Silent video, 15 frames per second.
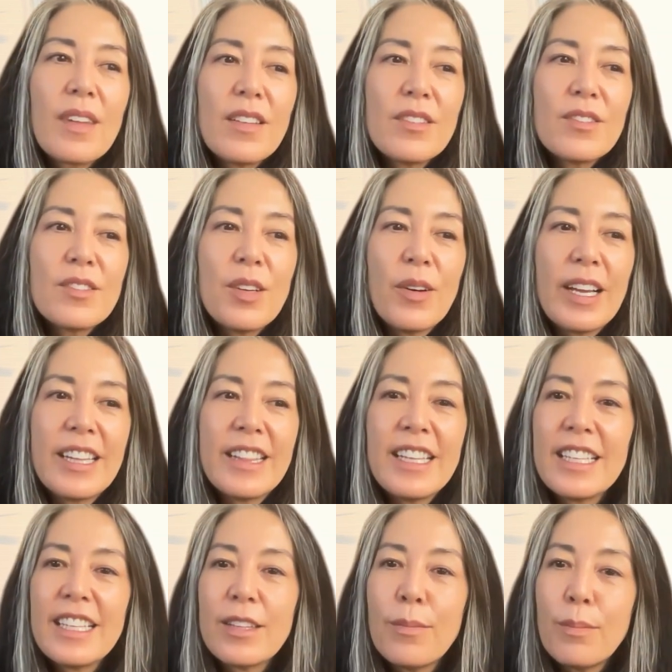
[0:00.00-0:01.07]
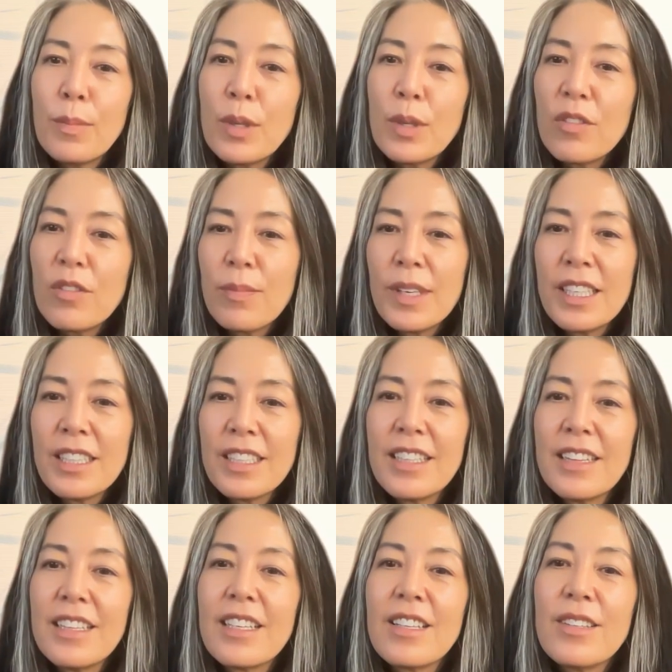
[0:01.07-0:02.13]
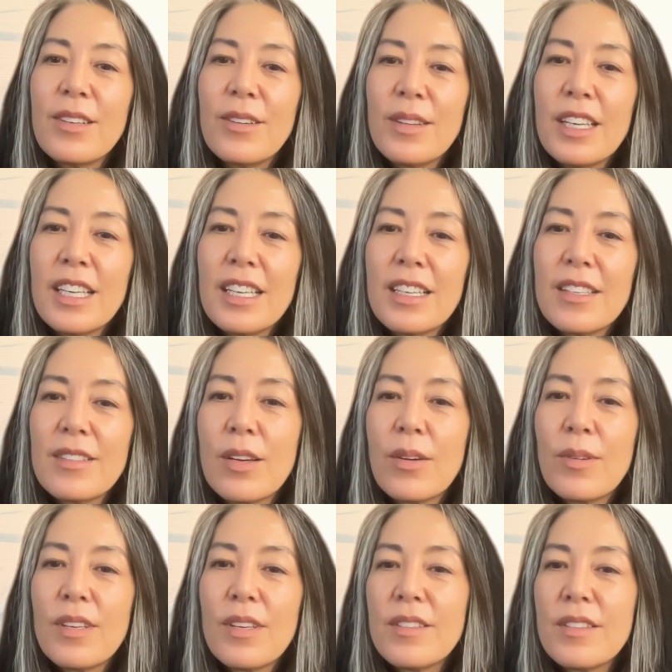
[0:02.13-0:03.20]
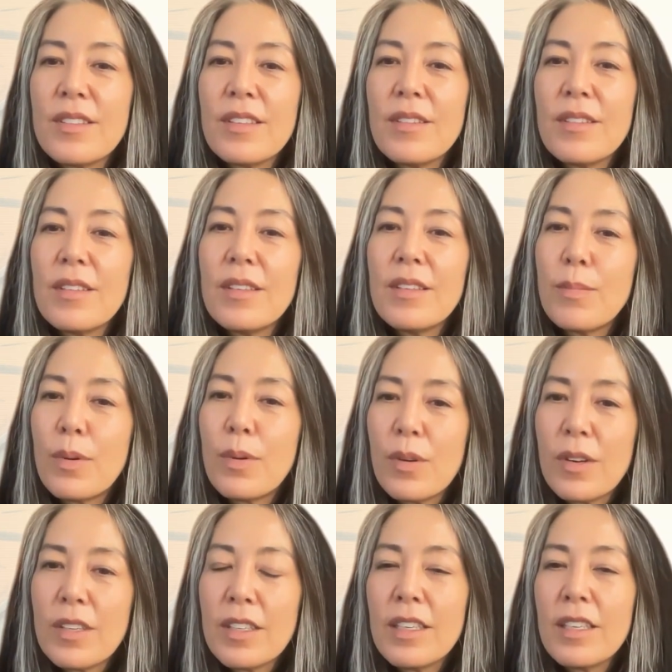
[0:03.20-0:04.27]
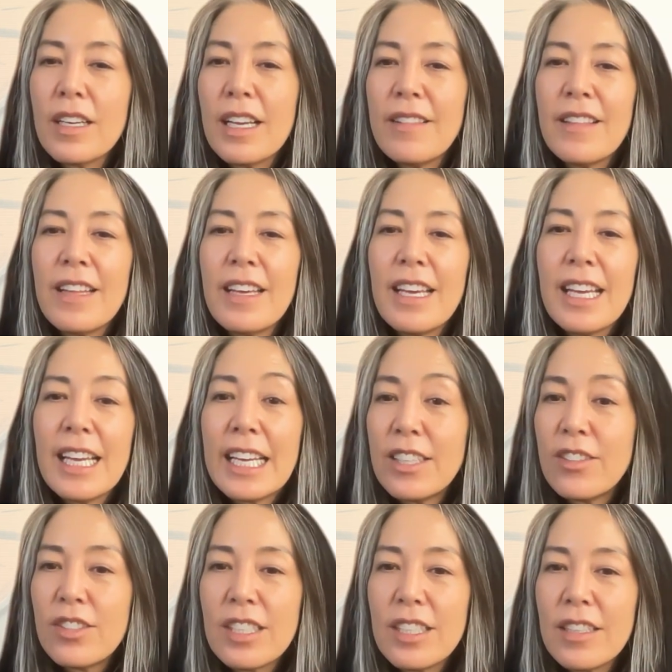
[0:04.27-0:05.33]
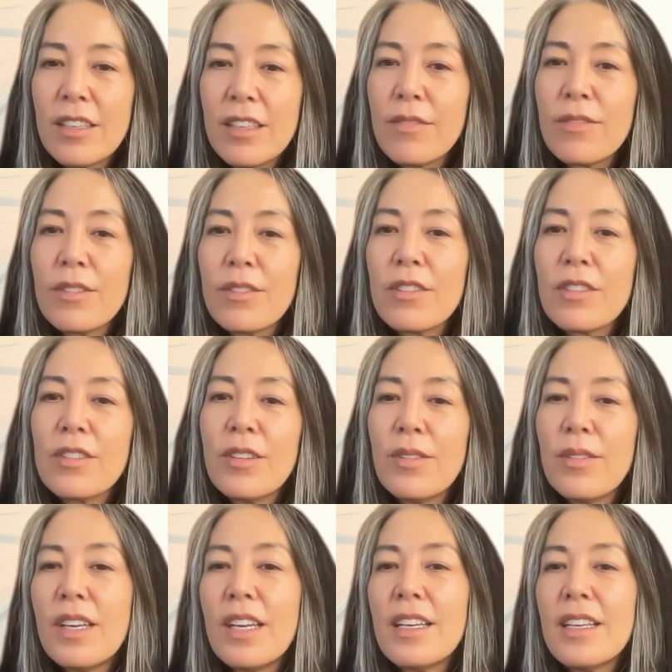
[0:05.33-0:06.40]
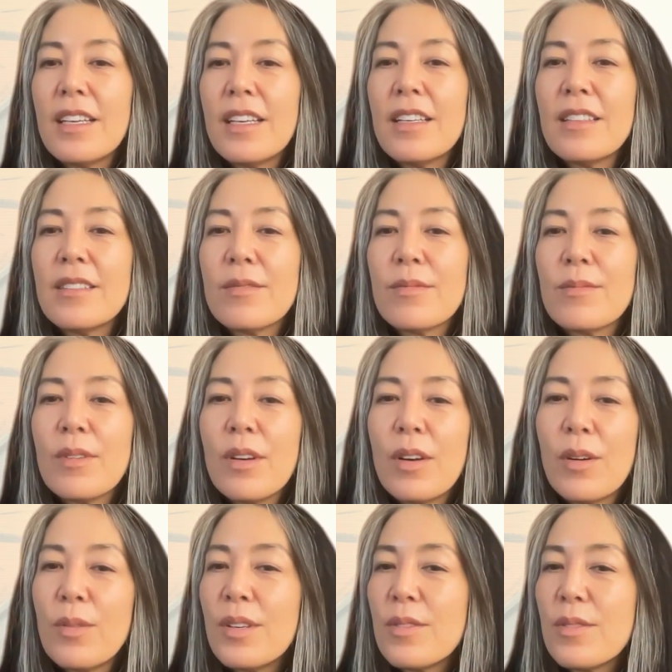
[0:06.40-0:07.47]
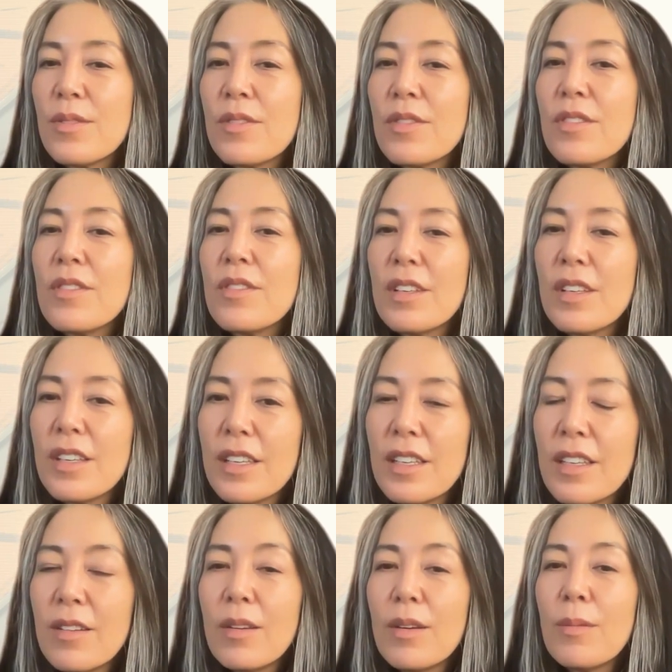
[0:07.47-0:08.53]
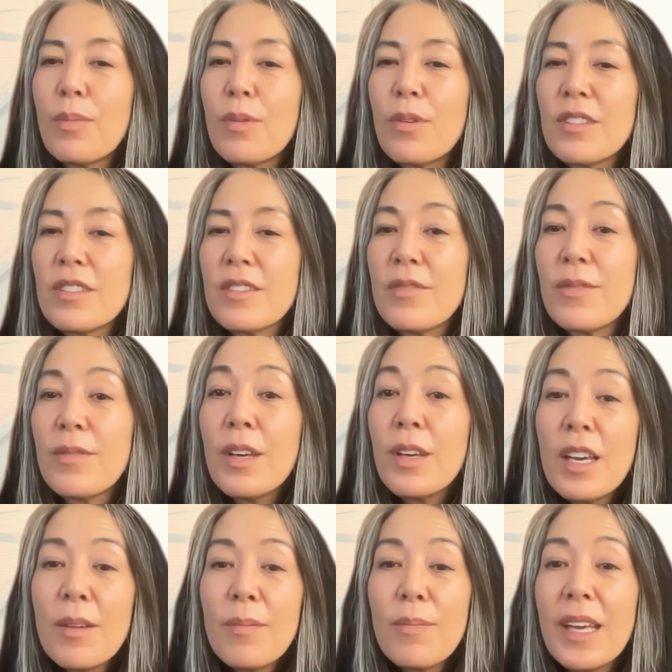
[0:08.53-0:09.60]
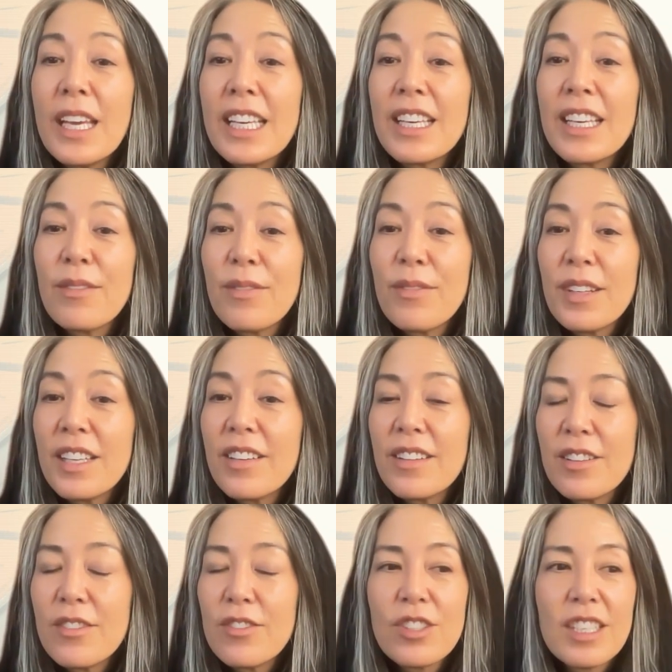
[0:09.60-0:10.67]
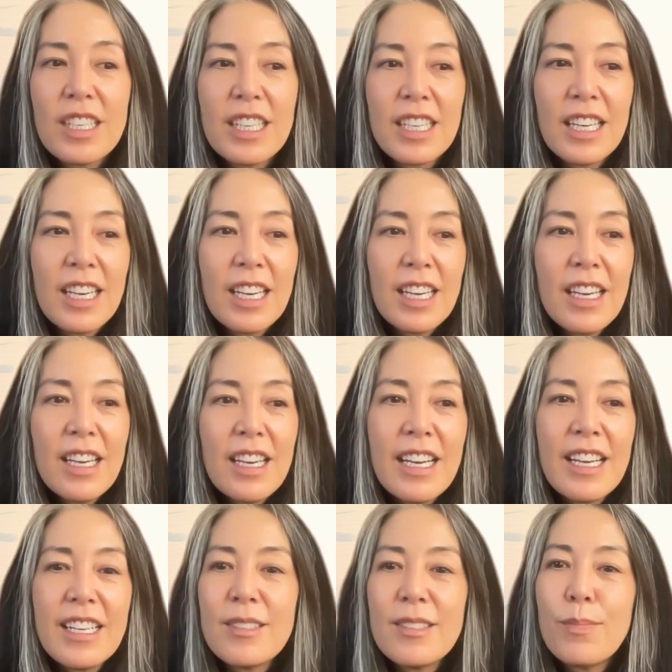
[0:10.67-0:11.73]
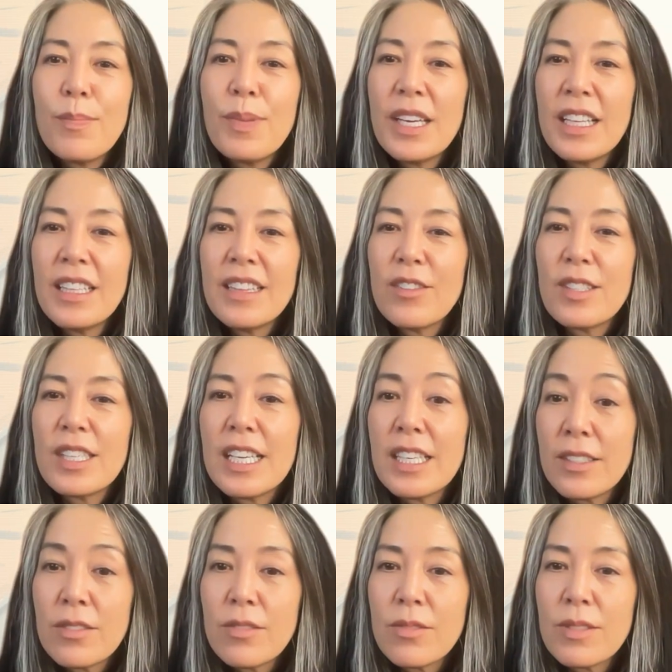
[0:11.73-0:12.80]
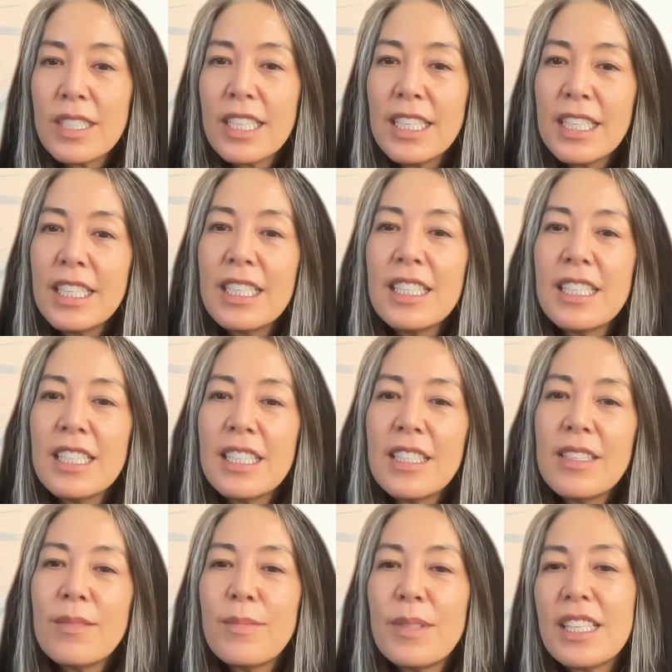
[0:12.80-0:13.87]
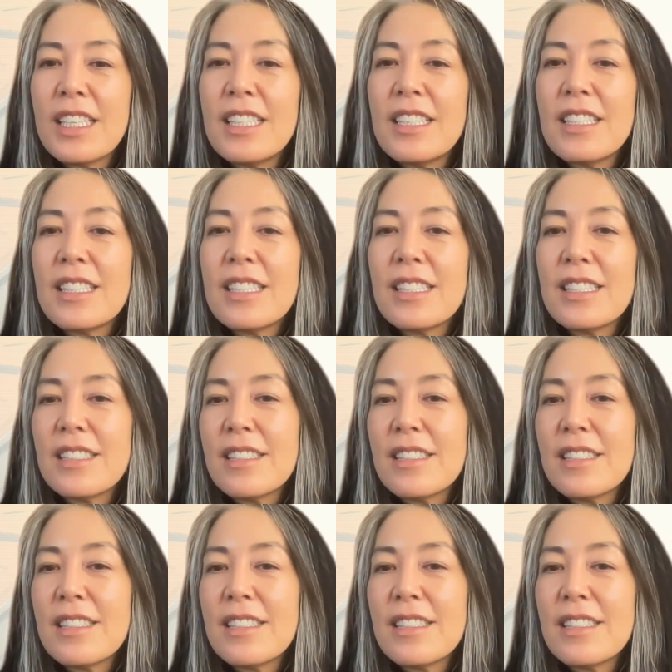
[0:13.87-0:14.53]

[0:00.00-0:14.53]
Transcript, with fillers: so I think the movement in the clothing is always important, and the aging of her clothing is always important to f- make it feel that she has been, there's history, because,